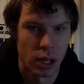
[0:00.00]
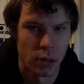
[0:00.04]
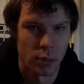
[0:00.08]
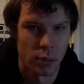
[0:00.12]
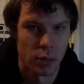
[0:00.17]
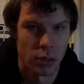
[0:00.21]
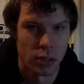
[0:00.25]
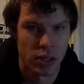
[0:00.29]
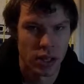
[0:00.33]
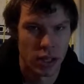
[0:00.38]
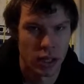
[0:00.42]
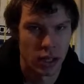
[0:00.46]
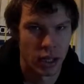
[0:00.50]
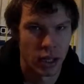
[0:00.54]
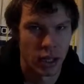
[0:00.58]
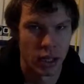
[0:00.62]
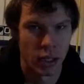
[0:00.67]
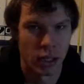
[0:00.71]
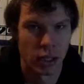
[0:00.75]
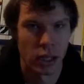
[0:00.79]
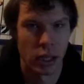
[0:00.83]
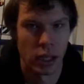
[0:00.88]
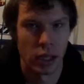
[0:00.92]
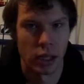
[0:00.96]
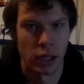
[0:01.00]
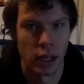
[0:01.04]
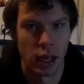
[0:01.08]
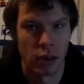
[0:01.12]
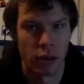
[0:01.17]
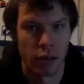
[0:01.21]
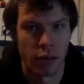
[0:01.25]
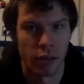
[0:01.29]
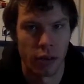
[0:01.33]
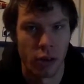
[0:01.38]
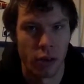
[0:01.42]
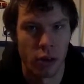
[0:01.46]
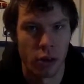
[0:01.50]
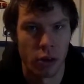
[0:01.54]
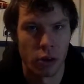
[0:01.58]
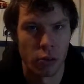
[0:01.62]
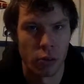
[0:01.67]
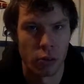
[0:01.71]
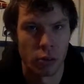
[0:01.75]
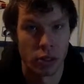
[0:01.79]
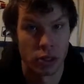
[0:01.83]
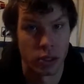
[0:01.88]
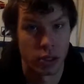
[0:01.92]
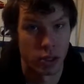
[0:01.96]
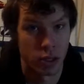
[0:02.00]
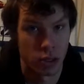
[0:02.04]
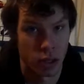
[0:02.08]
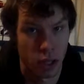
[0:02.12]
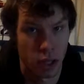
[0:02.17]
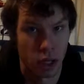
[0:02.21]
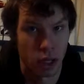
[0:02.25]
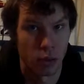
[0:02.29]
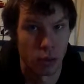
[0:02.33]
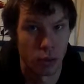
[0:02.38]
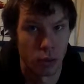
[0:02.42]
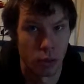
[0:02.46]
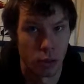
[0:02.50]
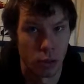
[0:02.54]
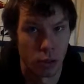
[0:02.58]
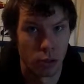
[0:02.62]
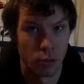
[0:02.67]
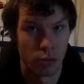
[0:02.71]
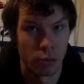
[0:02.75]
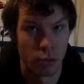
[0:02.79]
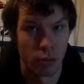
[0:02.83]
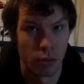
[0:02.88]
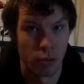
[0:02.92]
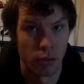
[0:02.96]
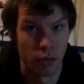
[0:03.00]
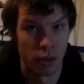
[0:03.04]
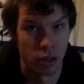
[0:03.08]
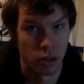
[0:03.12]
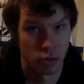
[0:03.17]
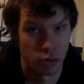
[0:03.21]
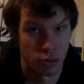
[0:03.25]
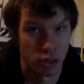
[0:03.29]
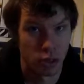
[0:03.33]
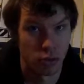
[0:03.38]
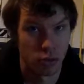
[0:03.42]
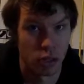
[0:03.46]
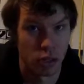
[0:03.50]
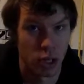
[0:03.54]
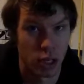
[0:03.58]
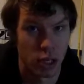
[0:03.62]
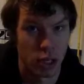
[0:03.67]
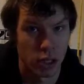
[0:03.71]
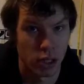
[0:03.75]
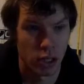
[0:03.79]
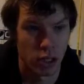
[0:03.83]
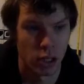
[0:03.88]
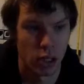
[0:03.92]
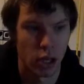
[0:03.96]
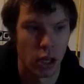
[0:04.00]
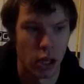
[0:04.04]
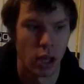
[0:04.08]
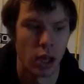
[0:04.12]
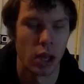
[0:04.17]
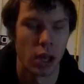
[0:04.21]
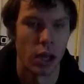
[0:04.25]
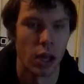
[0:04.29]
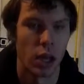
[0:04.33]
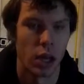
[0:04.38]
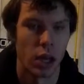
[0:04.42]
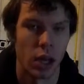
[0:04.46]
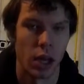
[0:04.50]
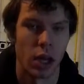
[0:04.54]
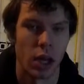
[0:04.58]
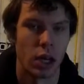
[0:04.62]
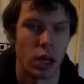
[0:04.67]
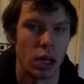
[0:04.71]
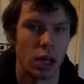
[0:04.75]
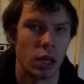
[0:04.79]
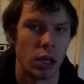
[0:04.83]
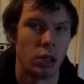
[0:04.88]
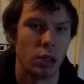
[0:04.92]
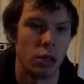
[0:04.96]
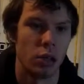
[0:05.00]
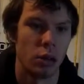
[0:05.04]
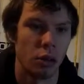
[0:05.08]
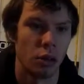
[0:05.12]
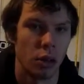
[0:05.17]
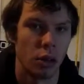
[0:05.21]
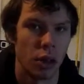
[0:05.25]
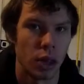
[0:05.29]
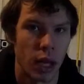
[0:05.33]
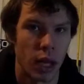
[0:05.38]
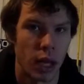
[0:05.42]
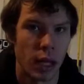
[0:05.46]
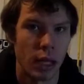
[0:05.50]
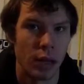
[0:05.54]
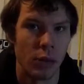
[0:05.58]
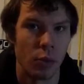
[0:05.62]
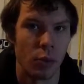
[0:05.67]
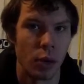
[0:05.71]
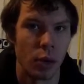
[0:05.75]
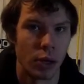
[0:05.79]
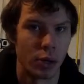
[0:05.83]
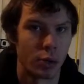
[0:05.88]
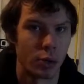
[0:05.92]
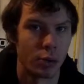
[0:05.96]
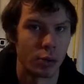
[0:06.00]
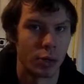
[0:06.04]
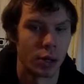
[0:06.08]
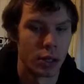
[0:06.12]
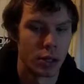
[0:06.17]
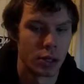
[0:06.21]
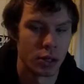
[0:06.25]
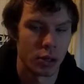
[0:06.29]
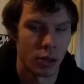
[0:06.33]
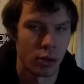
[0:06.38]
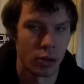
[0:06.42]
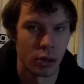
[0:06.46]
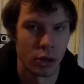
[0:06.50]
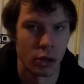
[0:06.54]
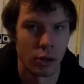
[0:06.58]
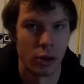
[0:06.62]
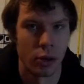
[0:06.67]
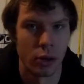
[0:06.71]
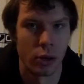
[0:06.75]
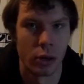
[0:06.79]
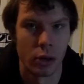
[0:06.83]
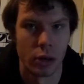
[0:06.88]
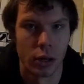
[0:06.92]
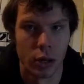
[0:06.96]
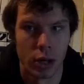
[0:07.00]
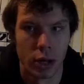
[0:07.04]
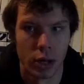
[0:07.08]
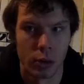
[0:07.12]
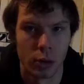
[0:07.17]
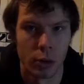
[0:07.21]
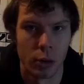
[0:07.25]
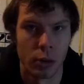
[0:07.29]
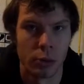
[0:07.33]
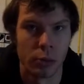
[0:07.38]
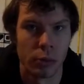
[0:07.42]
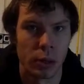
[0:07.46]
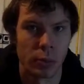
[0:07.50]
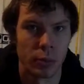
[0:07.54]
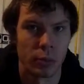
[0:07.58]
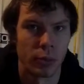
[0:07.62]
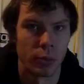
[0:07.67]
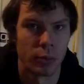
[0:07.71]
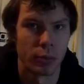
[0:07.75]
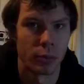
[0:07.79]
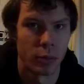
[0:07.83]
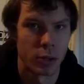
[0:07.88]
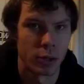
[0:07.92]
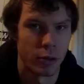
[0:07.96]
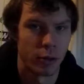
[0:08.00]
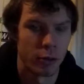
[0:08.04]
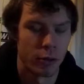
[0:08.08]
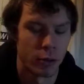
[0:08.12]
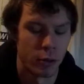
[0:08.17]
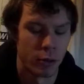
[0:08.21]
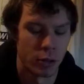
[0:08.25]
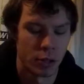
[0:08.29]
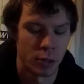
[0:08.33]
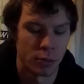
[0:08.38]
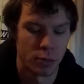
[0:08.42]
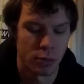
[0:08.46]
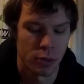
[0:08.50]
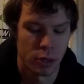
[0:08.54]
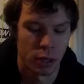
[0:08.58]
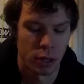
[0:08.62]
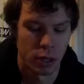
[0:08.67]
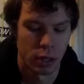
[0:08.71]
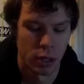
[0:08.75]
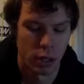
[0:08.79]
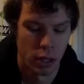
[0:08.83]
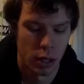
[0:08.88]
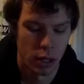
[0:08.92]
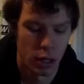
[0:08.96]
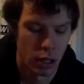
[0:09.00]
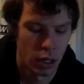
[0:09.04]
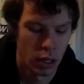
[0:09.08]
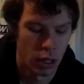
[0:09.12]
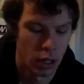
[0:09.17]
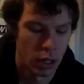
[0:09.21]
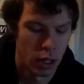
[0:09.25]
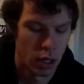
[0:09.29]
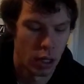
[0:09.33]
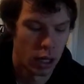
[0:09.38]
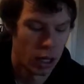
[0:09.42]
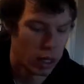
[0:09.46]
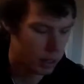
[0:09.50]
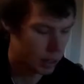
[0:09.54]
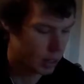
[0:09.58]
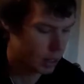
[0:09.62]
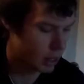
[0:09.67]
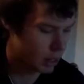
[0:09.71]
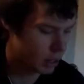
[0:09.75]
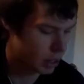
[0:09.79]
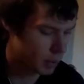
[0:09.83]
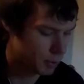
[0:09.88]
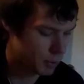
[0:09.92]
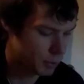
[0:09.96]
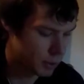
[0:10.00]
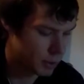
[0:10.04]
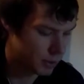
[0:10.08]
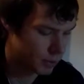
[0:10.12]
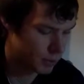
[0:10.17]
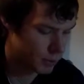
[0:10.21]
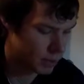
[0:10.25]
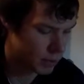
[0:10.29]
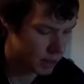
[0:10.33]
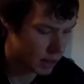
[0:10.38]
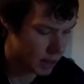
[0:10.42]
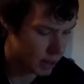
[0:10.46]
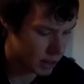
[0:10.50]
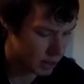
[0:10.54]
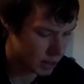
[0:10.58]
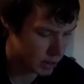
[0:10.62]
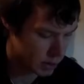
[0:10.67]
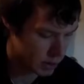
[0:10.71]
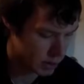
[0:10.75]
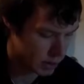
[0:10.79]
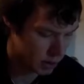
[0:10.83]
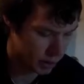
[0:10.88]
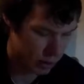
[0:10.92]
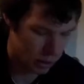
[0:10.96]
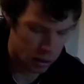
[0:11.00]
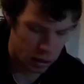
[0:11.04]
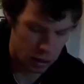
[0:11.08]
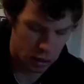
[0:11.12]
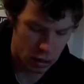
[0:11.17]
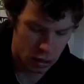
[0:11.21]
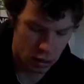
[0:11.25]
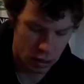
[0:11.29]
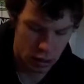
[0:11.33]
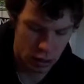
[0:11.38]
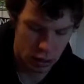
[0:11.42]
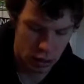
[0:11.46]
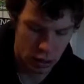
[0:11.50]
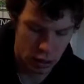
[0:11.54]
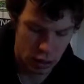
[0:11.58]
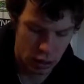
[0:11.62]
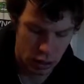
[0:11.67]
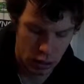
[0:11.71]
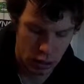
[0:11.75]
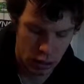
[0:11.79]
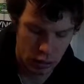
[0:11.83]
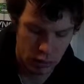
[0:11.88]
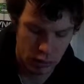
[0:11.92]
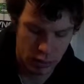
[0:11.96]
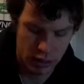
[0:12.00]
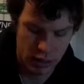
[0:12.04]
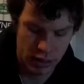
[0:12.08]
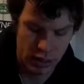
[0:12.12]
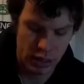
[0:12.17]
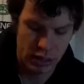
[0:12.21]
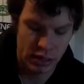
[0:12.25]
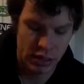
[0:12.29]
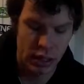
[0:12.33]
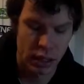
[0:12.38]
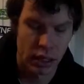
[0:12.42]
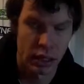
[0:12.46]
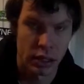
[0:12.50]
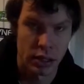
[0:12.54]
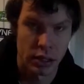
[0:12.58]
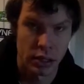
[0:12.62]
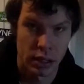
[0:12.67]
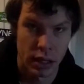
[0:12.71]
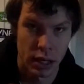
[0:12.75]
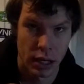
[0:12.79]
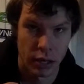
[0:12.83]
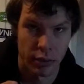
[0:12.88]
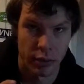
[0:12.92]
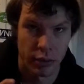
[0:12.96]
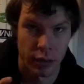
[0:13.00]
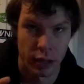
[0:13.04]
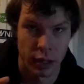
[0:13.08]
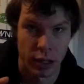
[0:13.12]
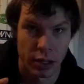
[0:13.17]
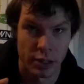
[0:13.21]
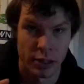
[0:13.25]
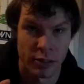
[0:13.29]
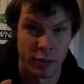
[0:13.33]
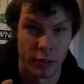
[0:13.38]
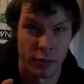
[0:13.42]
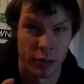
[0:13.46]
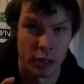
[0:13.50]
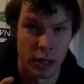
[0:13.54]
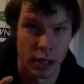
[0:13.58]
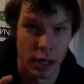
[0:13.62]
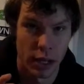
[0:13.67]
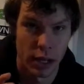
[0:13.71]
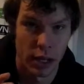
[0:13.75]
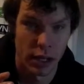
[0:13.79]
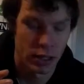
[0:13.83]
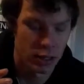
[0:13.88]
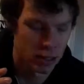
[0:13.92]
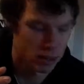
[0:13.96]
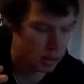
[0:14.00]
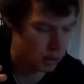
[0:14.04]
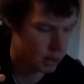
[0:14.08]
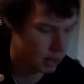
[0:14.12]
where it's not kind of getting out of fall, but still kind of warm. Fish are still chasing, and late winter when it's starting to warm up for the spring. I got a couple different sizes. I got a 3/16, kind of like a finesse.